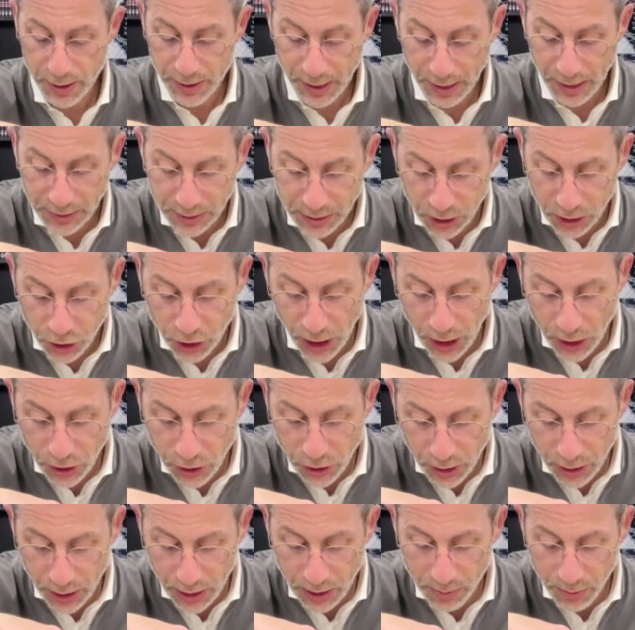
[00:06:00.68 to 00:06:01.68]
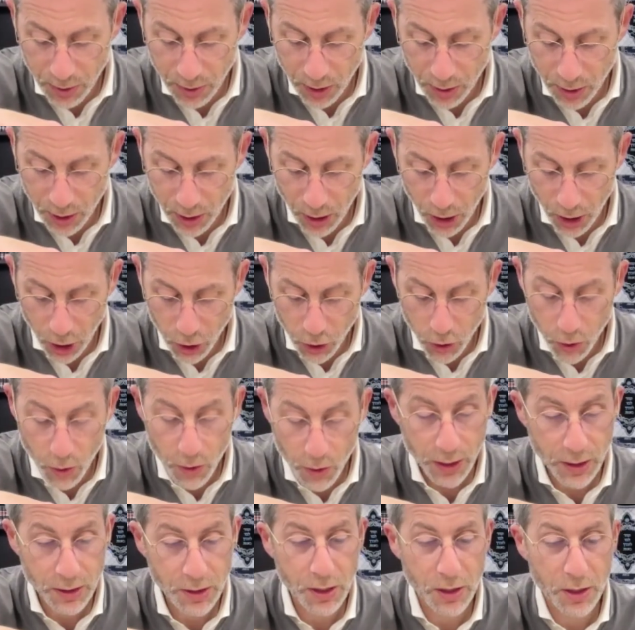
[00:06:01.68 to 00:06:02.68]
That's the change in the Gemara
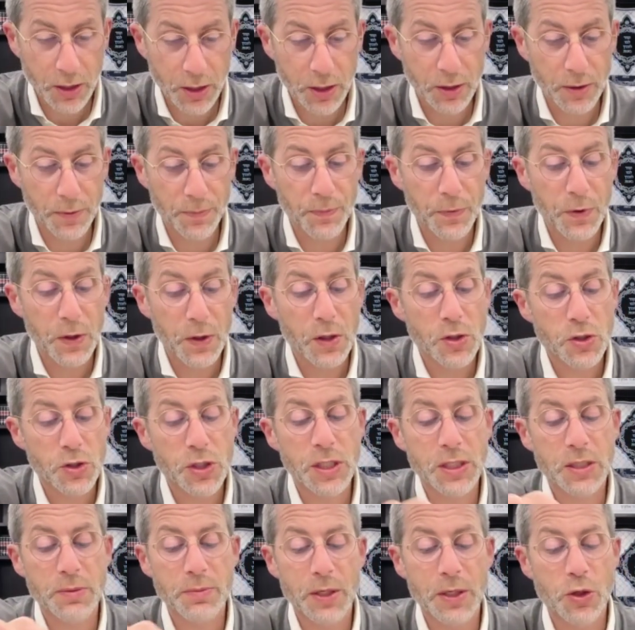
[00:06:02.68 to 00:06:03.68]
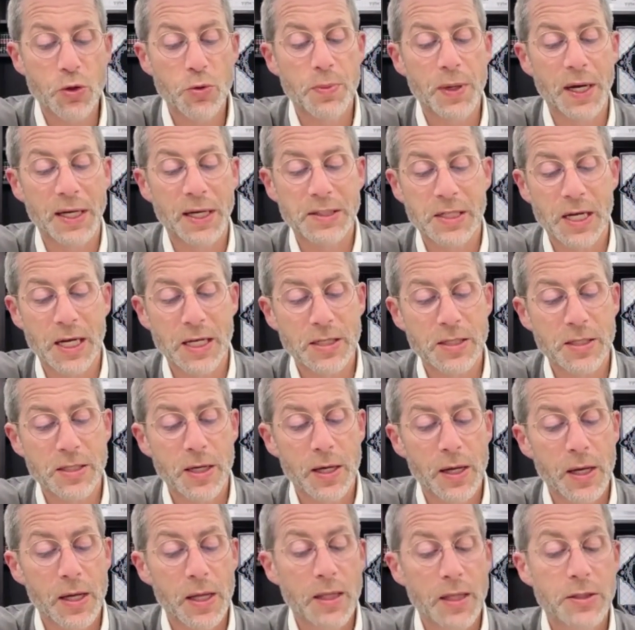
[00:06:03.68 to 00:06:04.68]
according to the Shita Mikubetzes.
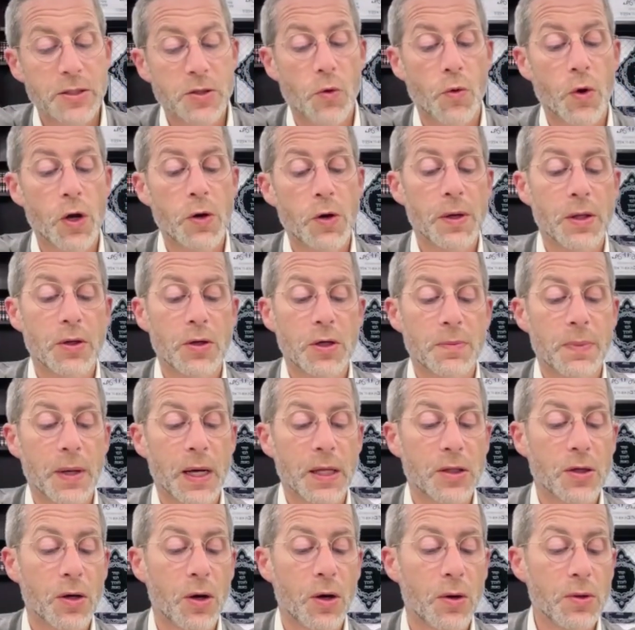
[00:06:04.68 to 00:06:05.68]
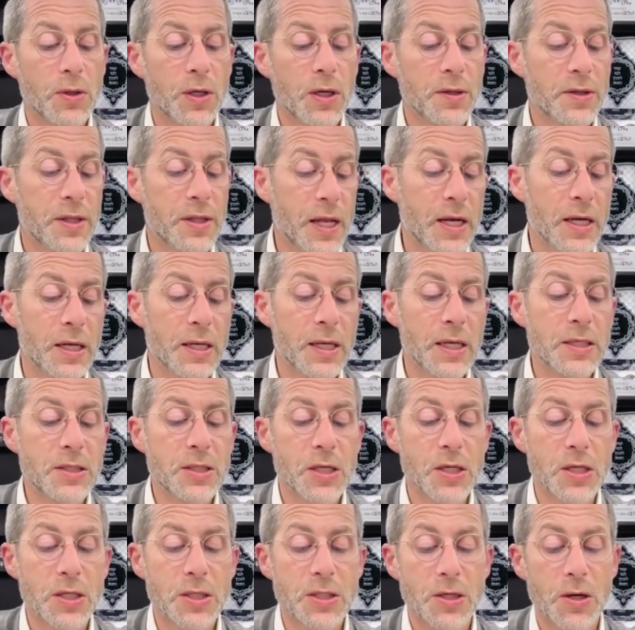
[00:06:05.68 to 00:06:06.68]
So what do we learn about the Ola? That it needs
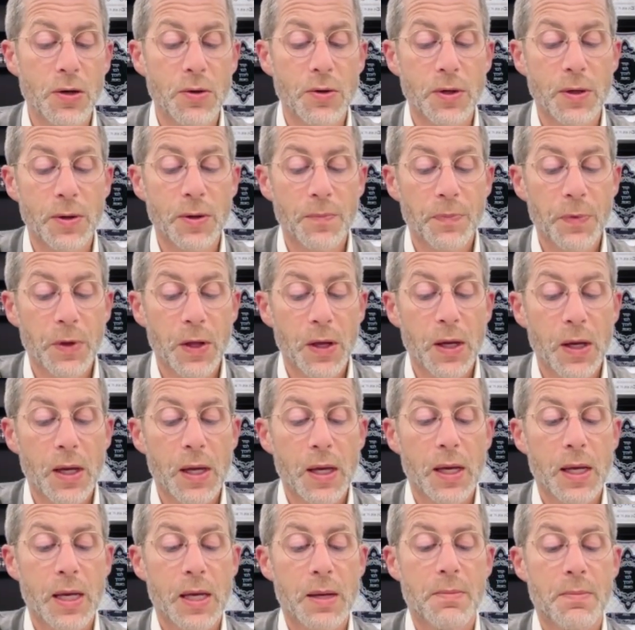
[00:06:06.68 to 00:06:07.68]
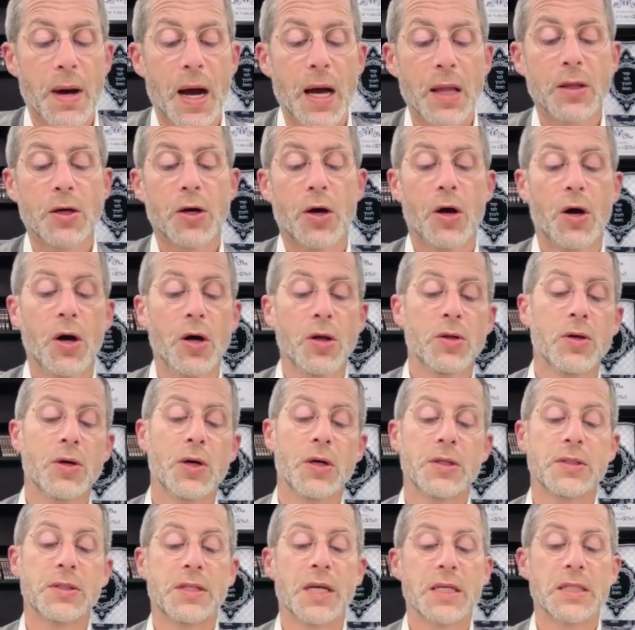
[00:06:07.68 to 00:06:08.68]
a yesod. Imala
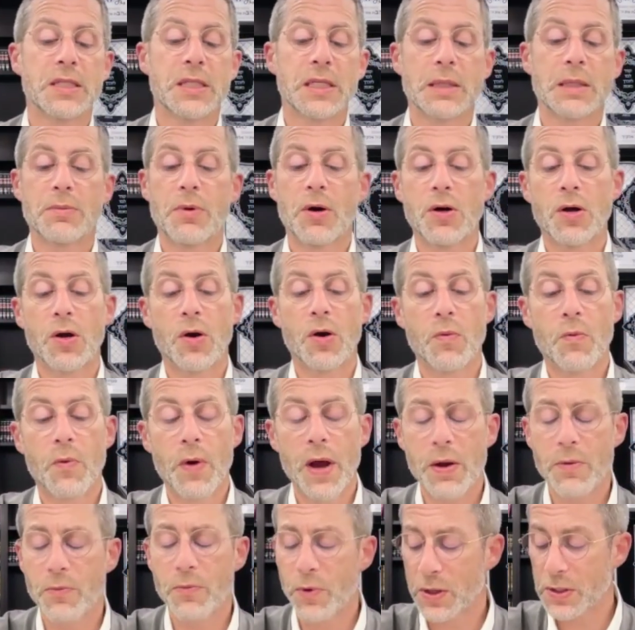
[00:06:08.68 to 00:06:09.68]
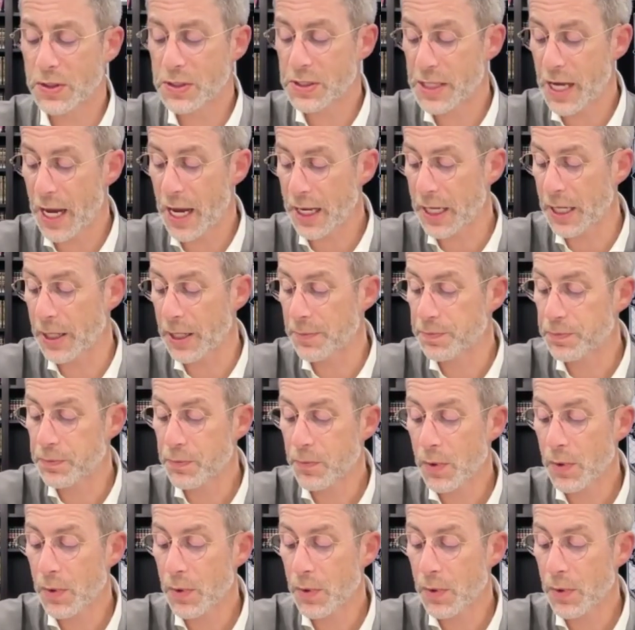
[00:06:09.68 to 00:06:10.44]
halon, says the Gemara. Wait 1 second.